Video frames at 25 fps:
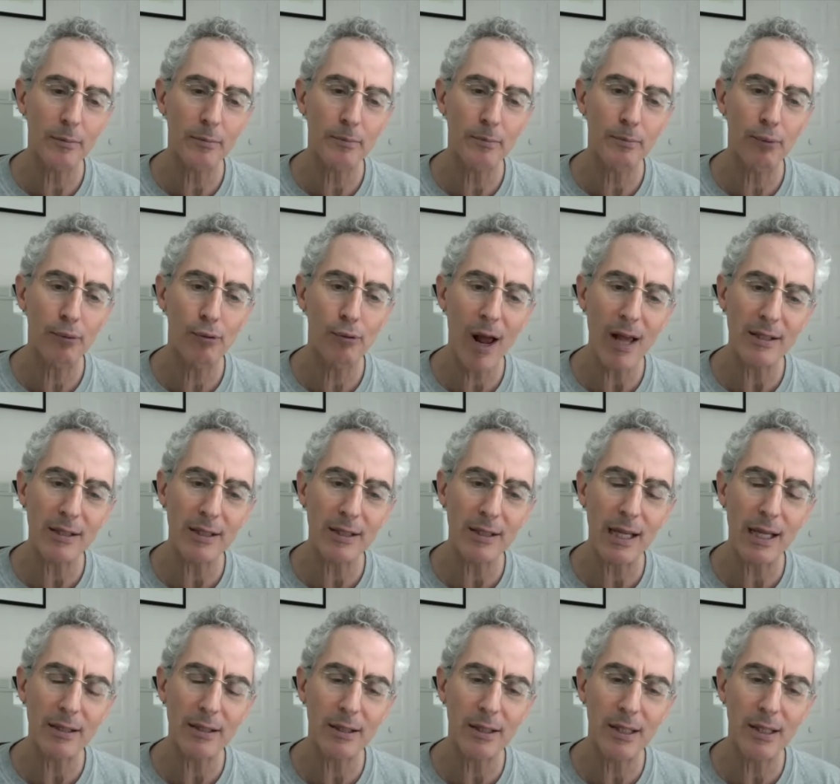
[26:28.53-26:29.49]

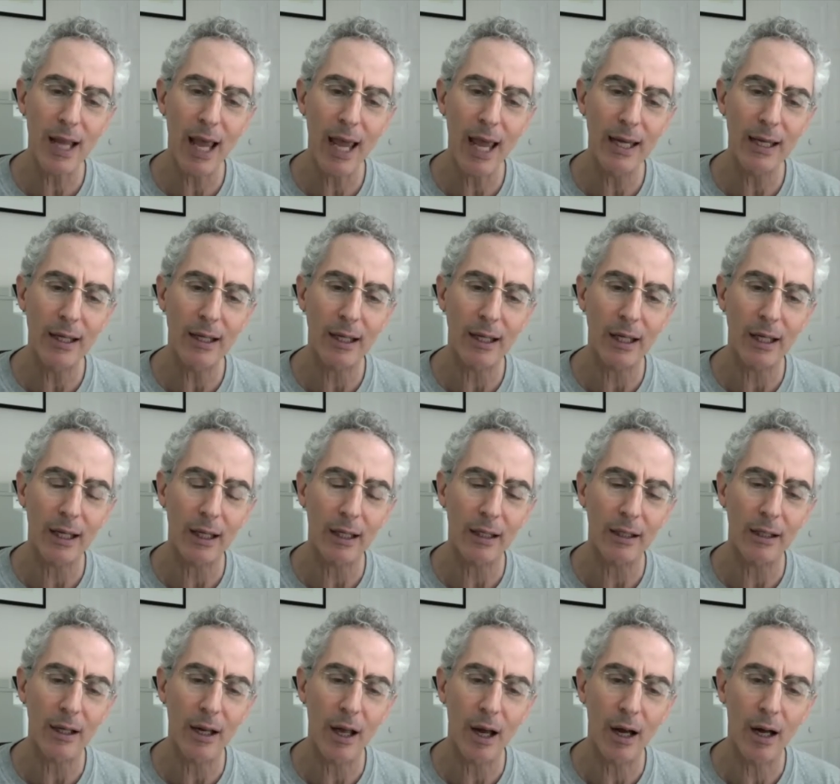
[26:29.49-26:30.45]
process take
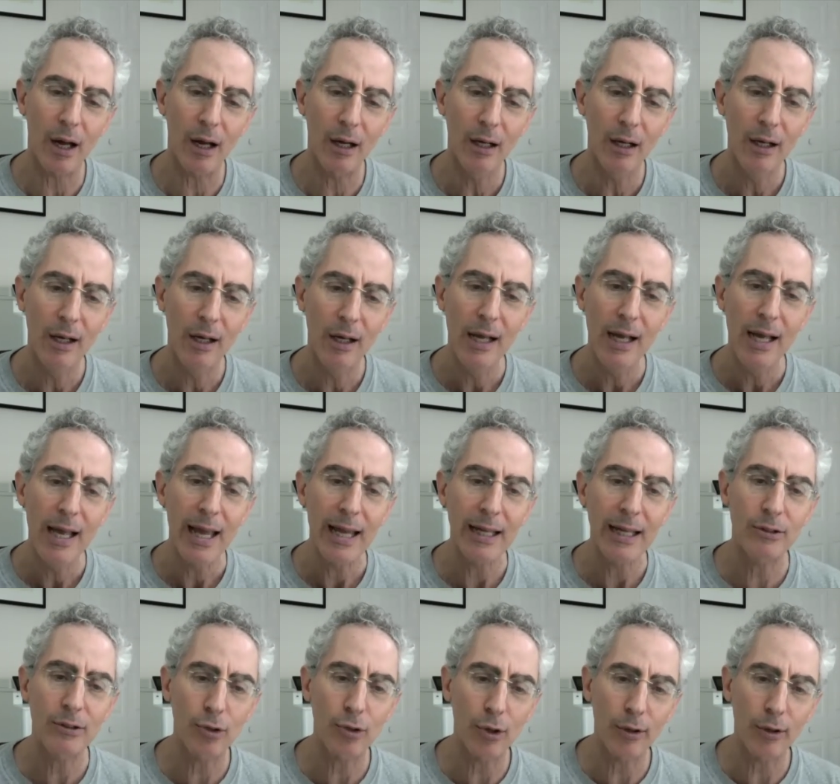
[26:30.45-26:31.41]
in uh,
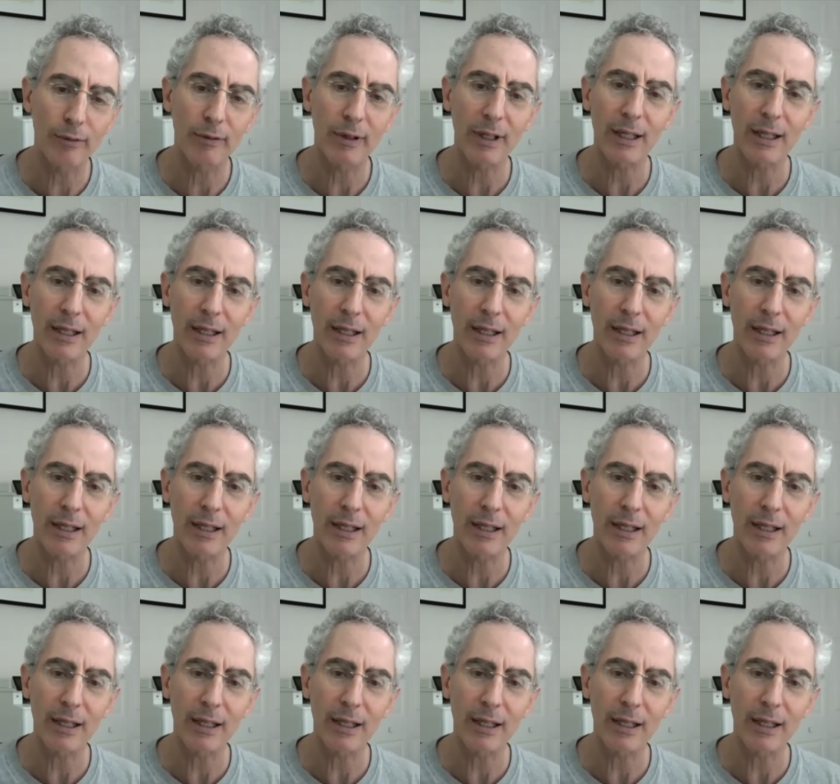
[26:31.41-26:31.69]
in sort of